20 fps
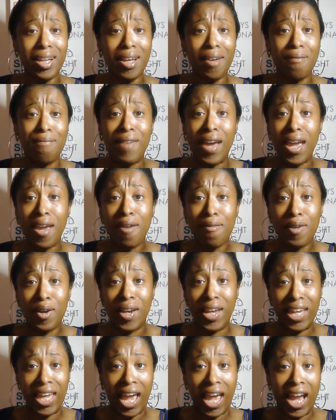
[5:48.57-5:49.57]
Favor
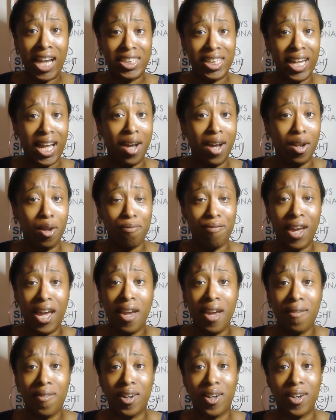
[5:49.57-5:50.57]
and cashing out in
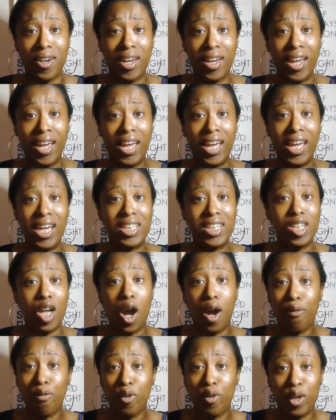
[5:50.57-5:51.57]
favor is
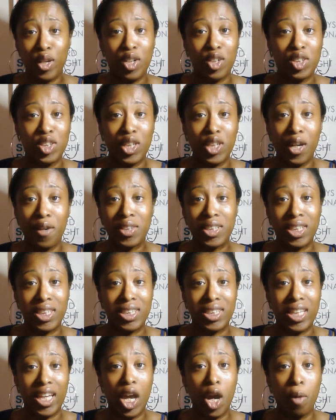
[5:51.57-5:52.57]
offering your services
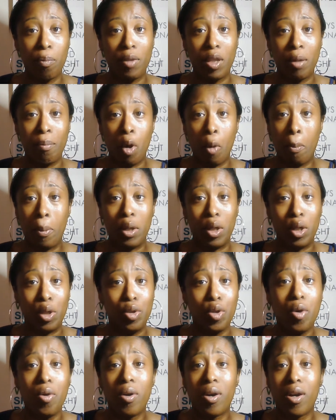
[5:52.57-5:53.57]
to help them open the
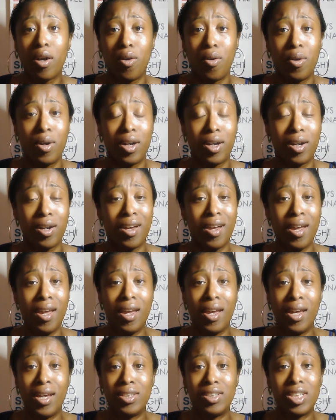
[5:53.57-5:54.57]
door or
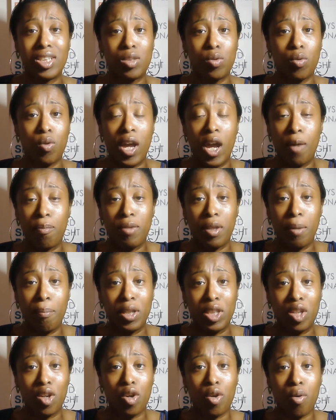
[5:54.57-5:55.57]
just help them
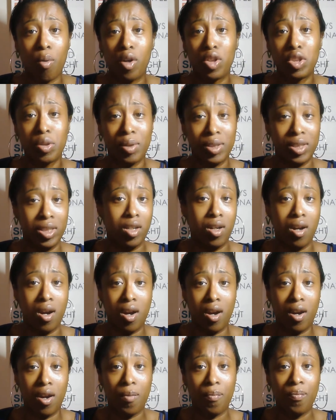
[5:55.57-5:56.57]
put their groceries in the
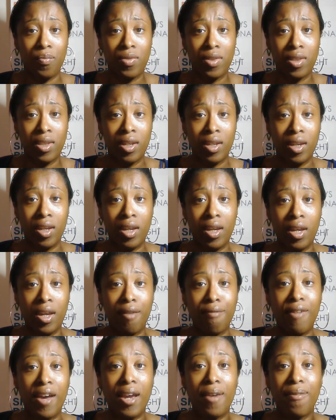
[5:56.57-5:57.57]
car.
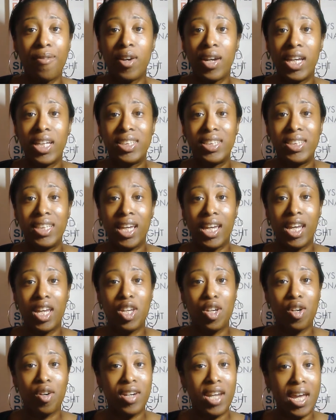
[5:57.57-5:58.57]
Favor is seeing
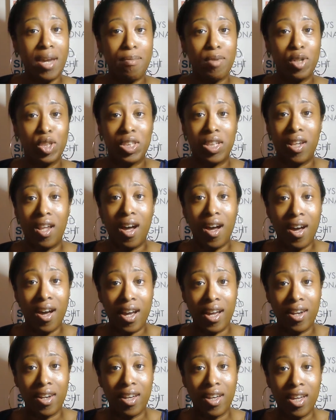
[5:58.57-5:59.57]
your neighbor's
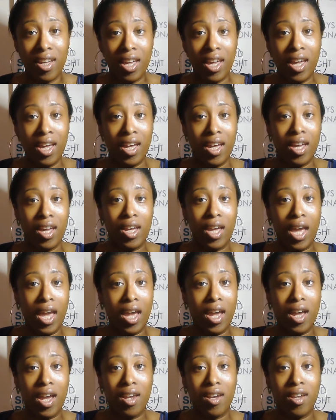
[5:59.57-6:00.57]
lawn
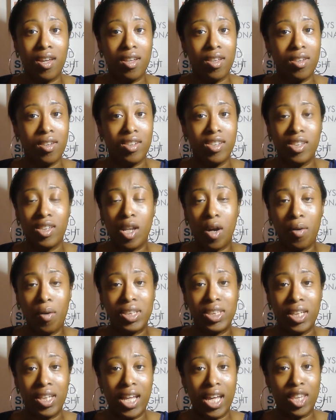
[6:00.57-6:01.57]
and
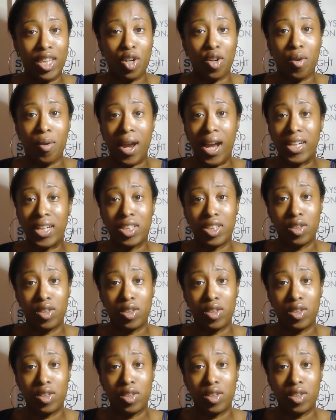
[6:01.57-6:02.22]
noticing that the grass is